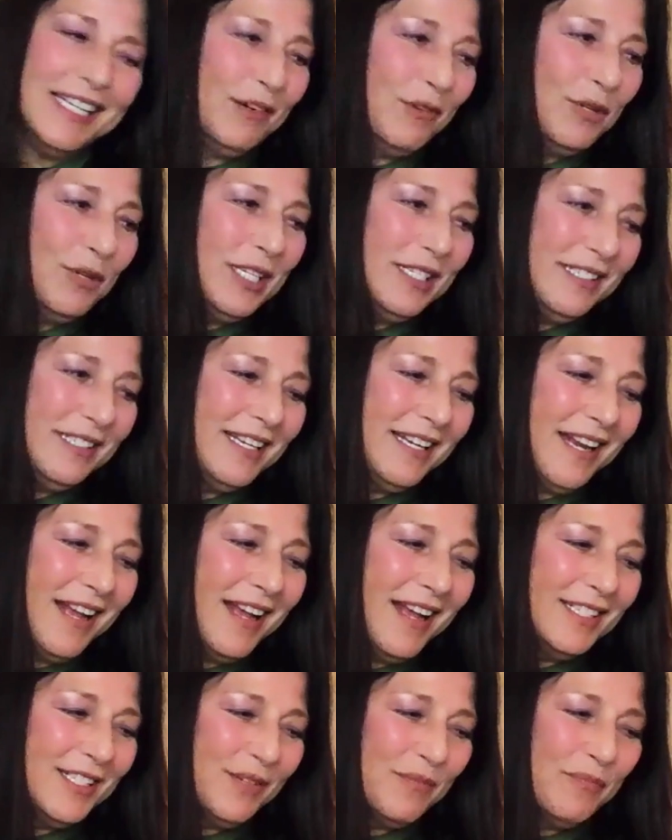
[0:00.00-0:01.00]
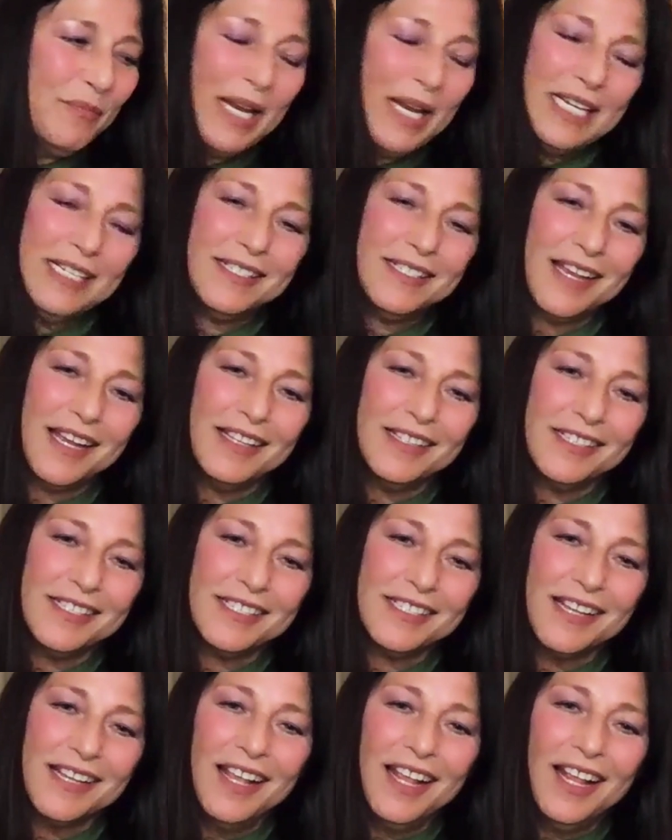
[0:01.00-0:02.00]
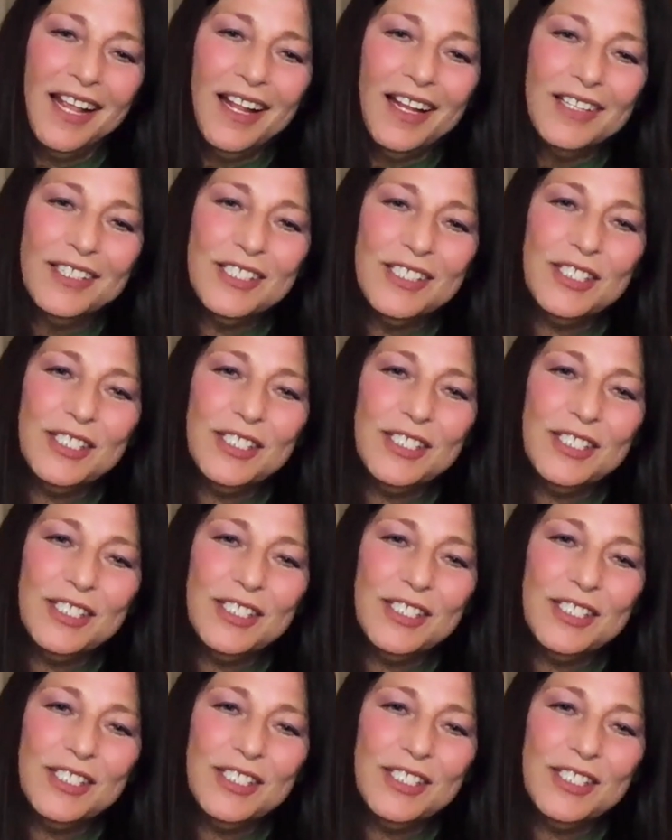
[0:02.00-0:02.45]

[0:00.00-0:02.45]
It had to make sense. Mm-hmm.